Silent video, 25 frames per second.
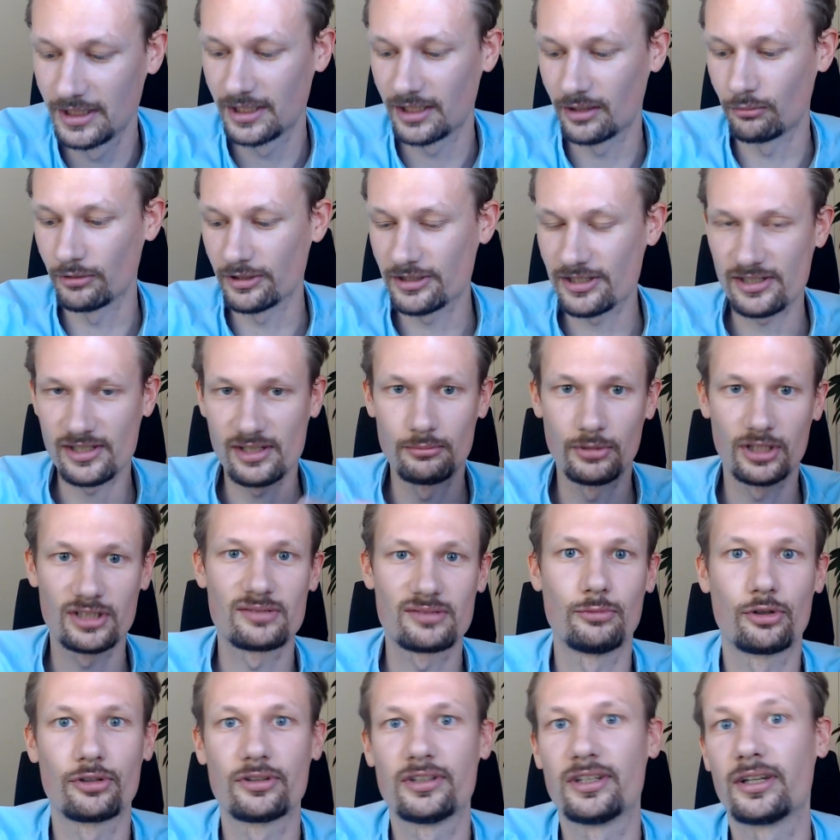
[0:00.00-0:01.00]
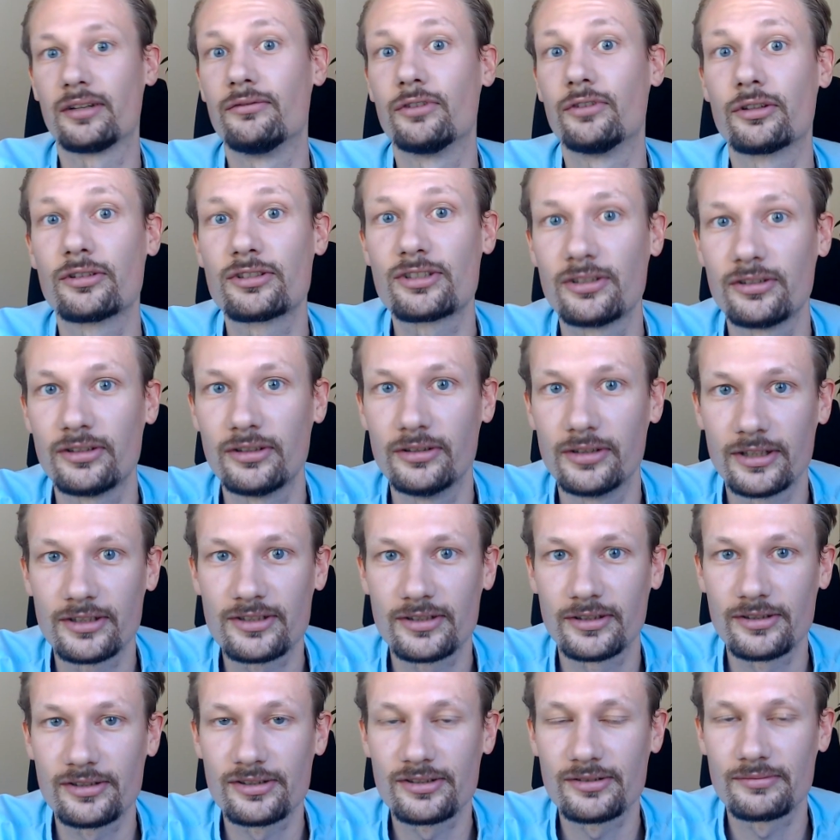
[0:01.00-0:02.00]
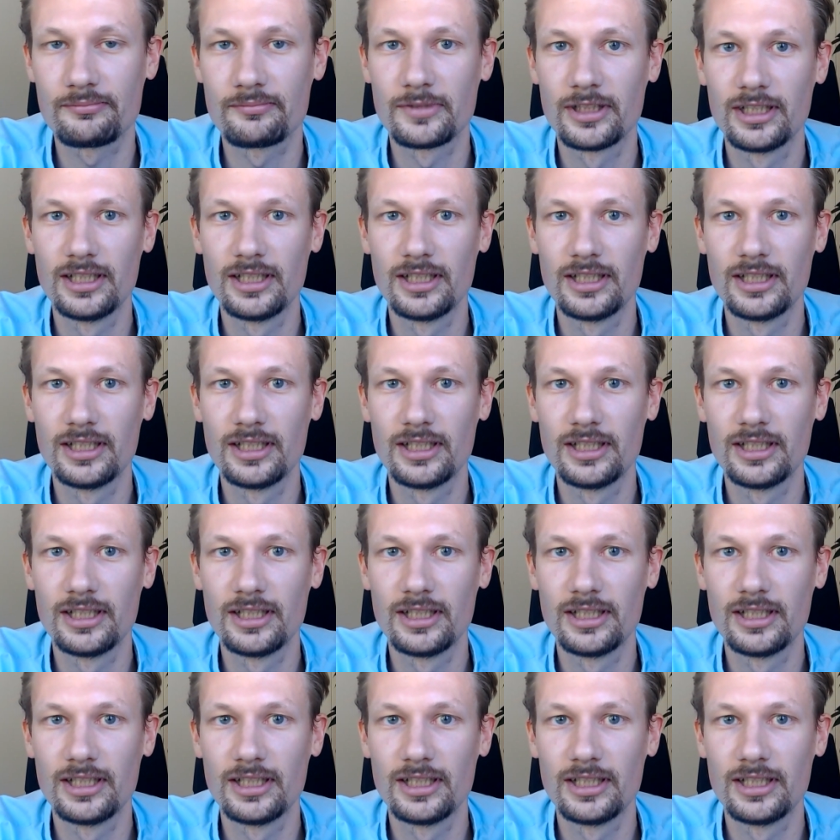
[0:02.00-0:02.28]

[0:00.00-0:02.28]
We'll see much more diversity in that sense.